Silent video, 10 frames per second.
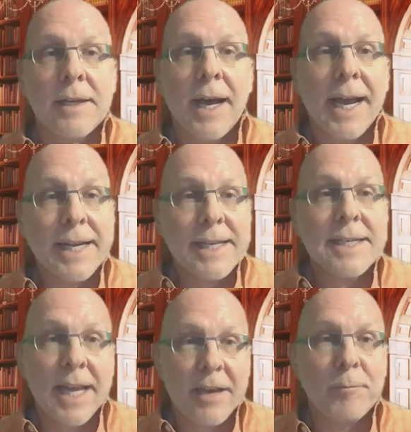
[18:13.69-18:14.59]
I need
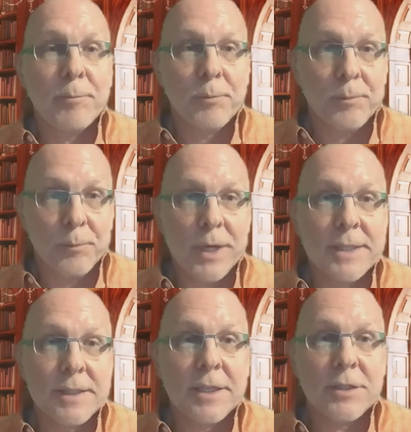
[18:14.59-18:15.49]
to have
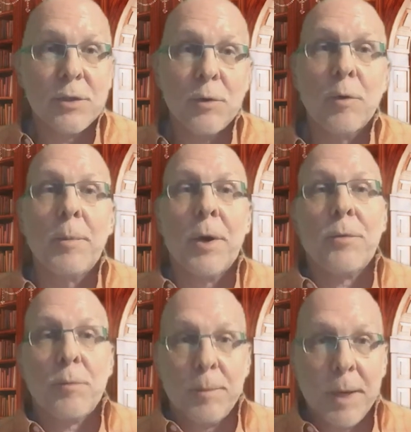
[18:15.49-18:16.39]
presidents who are
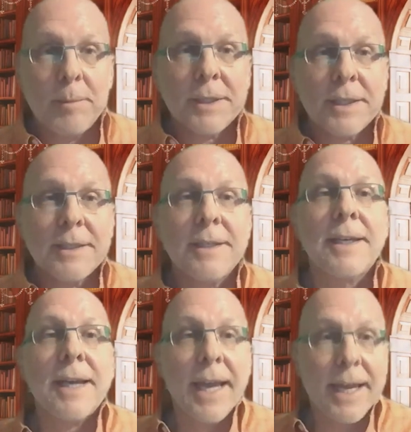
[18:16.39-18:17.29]
both Republican
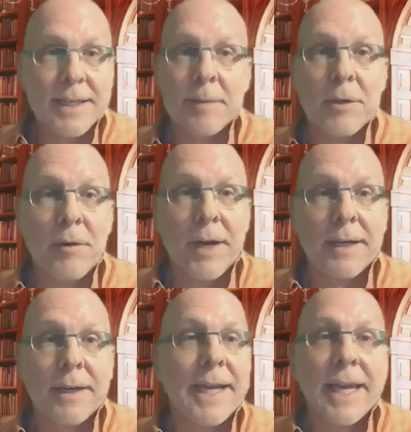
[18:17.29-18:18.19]
and Democrat.
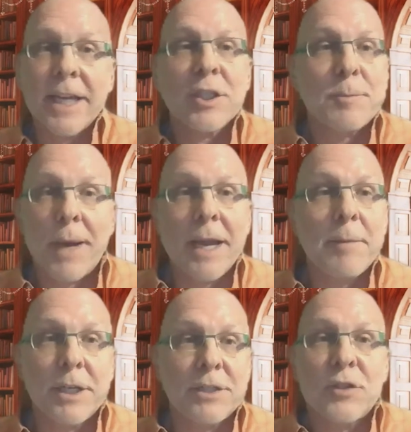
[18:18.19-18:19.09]
I can't just buy a
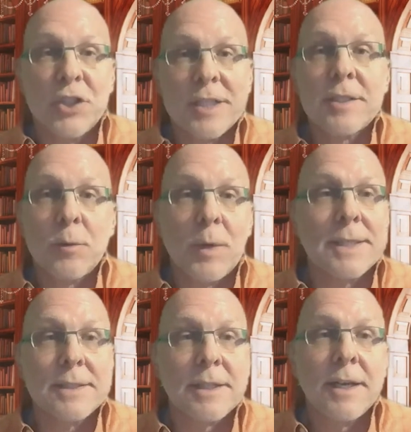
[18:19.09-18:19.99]
bunch of just the
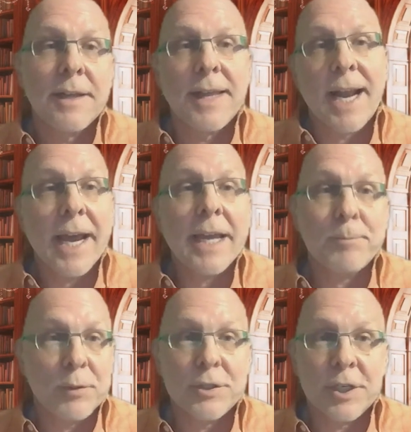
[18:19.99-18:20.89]
ones that I
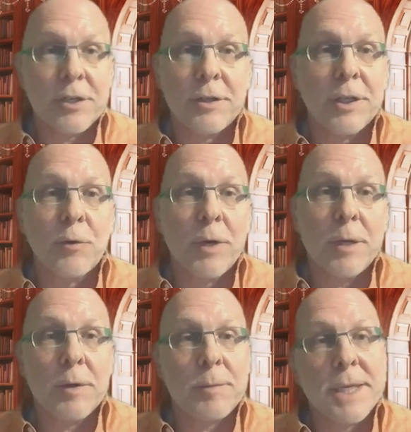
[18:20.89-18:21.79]
particularly
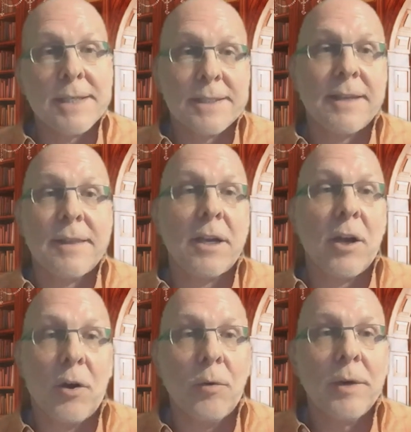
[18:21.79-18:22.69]
agree with because I think,
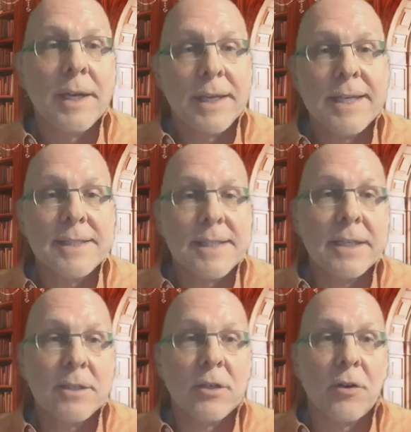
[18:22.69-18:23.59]
oh, kids
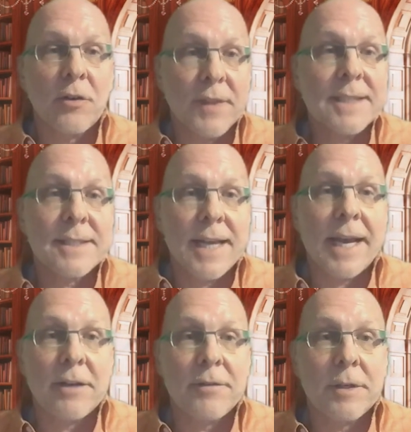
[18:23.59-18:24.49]
need to learn this
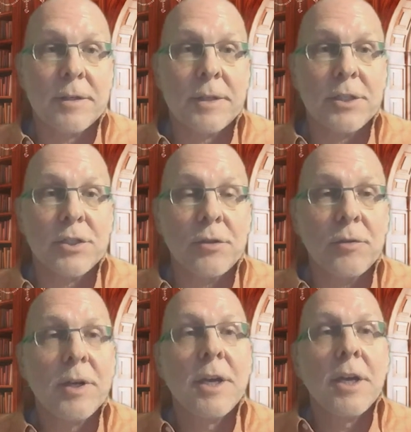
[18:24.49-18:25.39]
side of the issue.
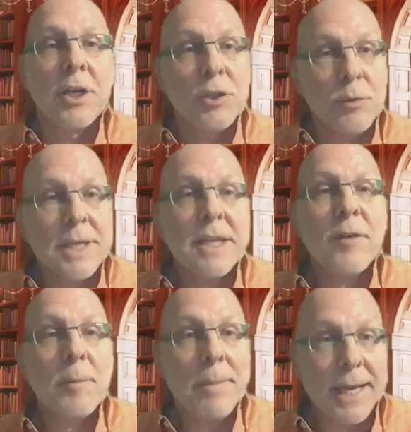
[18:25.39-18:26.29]
You give
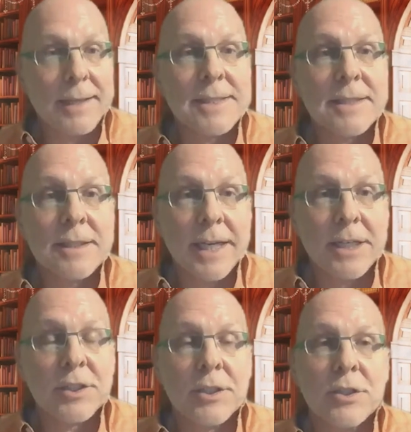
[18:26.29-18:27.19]
a balanced
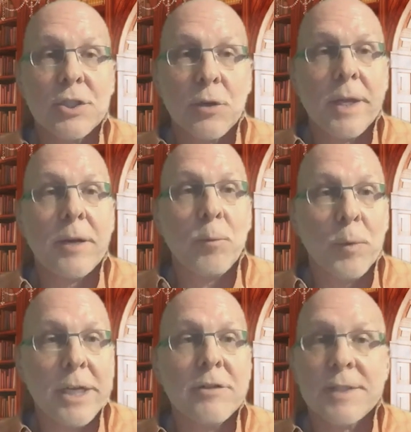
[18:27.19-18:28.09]
collection so that
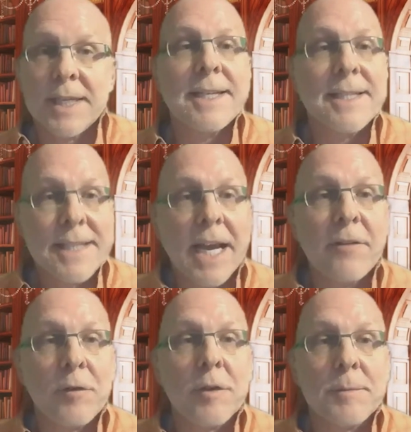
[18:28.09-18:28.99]
readers can
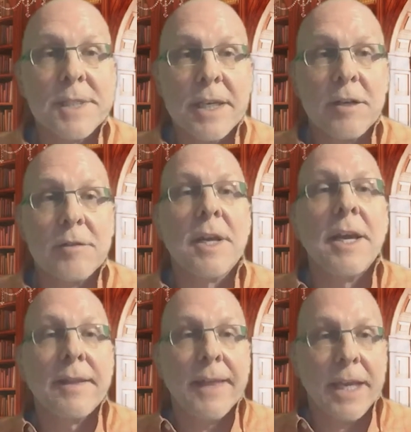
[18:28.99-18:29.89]
decide for themselves.
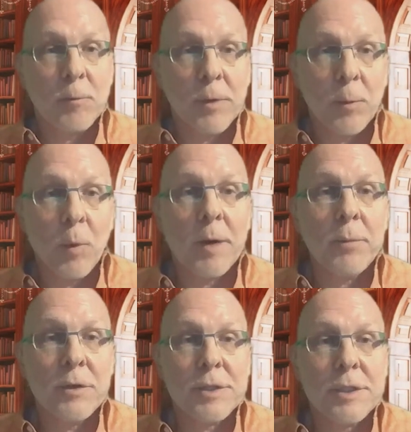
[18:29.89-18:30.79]
They can read one
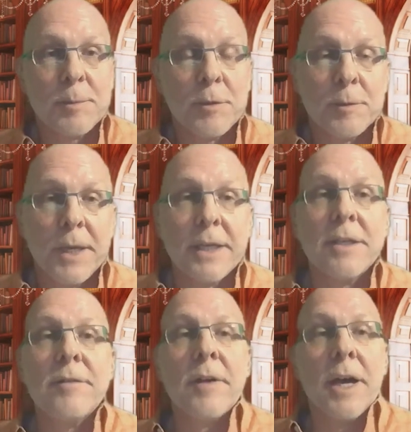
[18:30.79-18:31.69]
person's
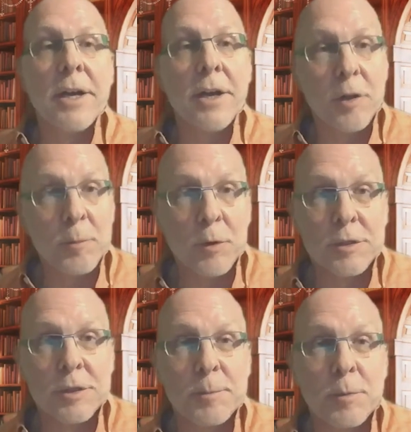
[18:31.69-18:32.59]
perspective, another
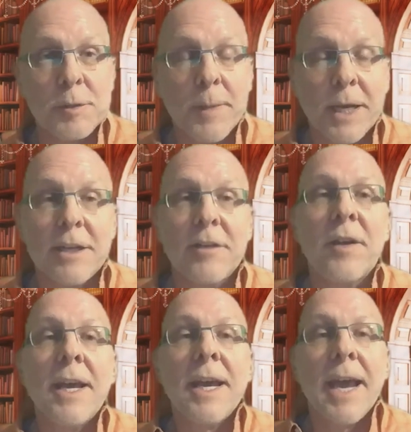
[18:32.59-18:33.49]
person's perspective,
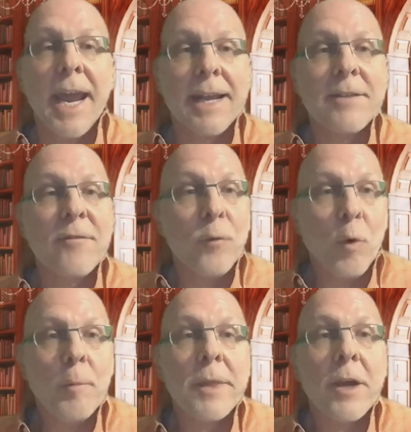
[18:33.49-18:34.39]
and
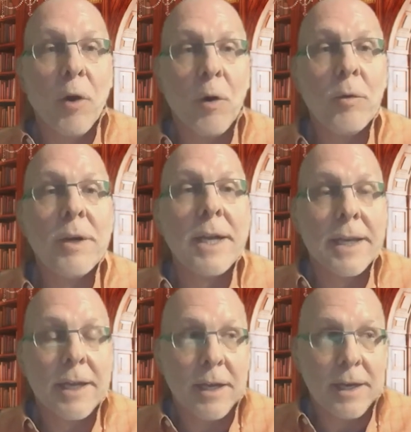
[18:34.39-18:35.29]
form their own
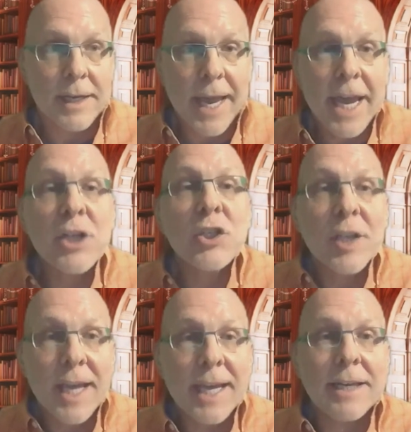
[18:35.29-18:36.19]

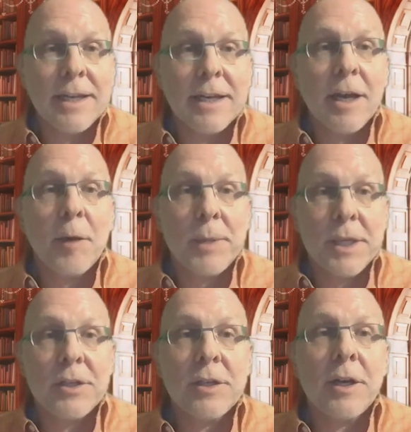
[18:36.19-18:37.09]
educated
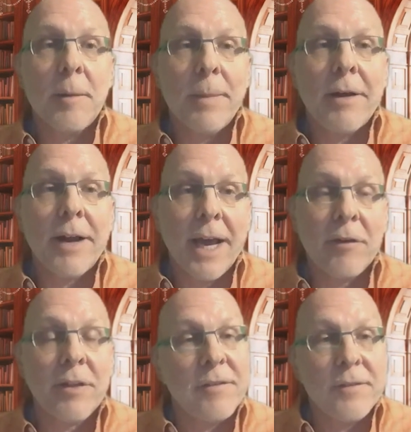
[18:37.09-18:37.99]
opinion about
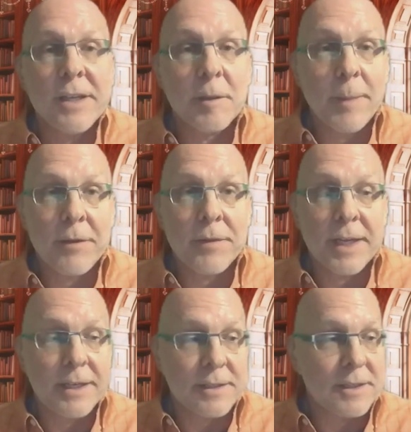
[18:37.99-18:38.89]
how they feel about
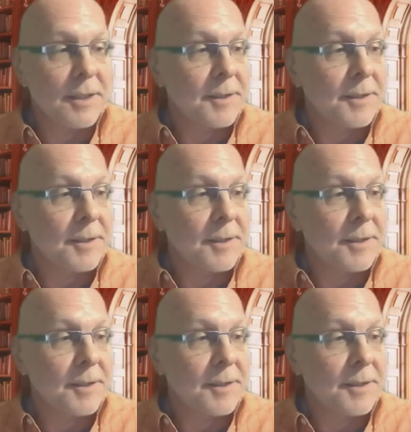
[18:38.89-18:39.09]
things.